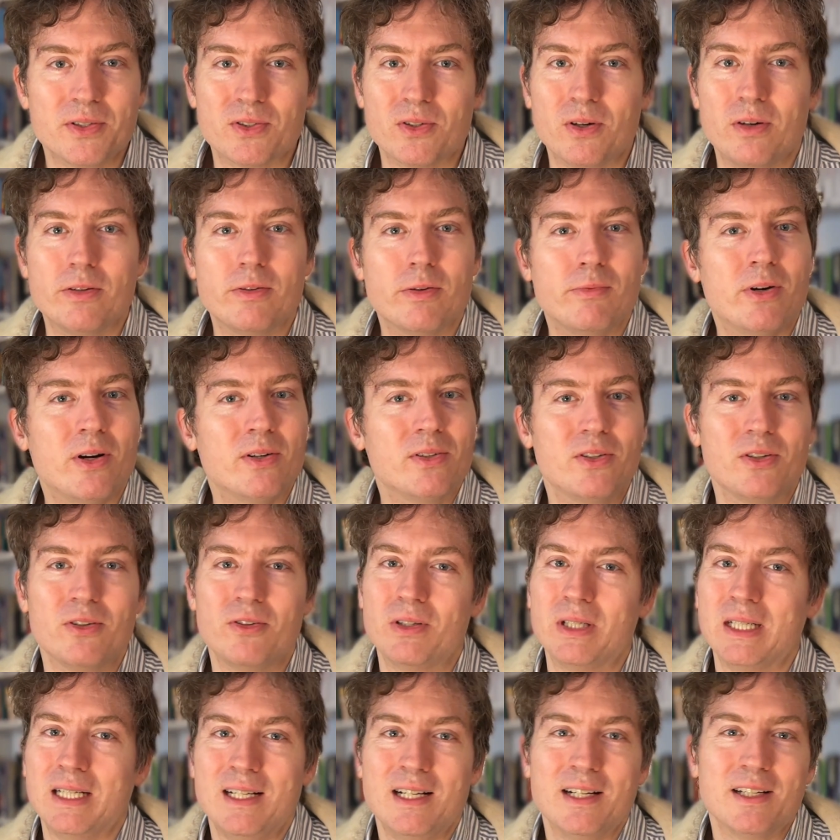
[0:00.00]
So if you want
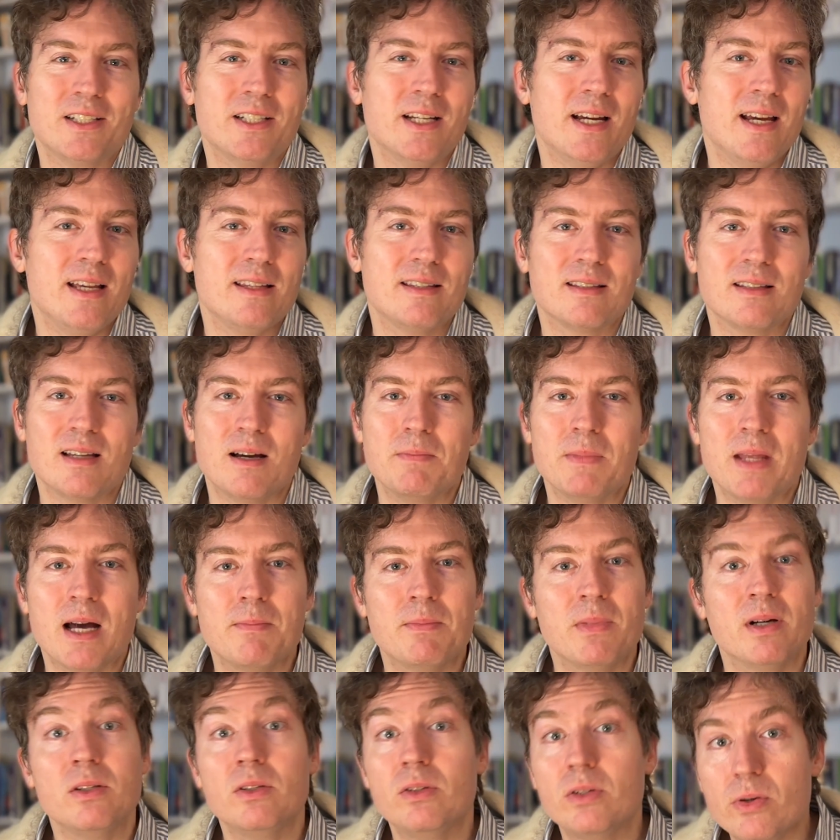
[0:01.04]
to chase some
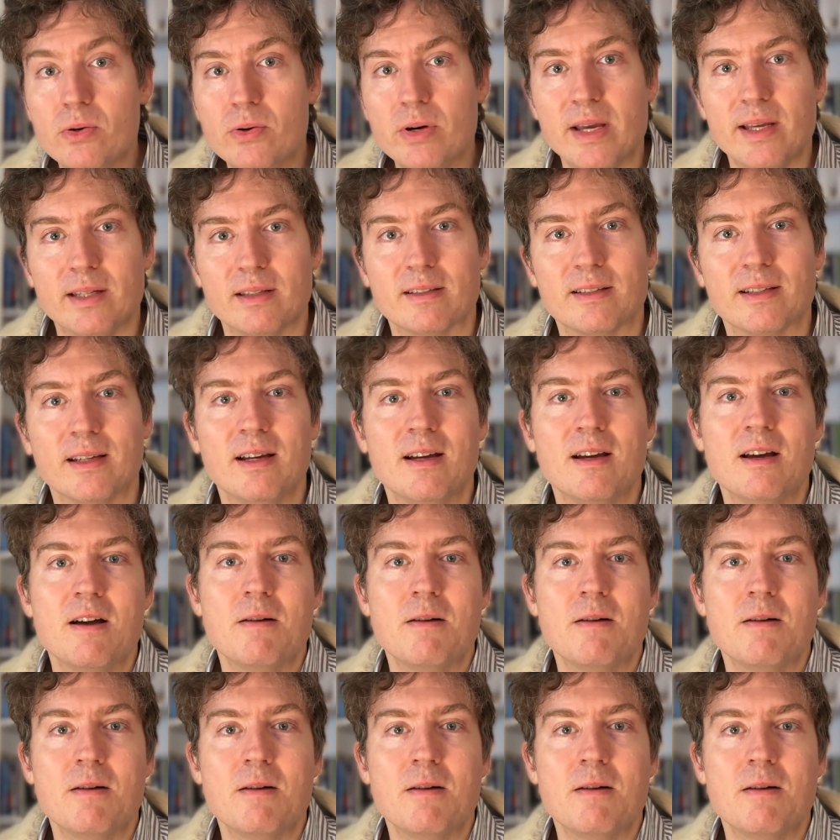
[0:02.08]
number, do it.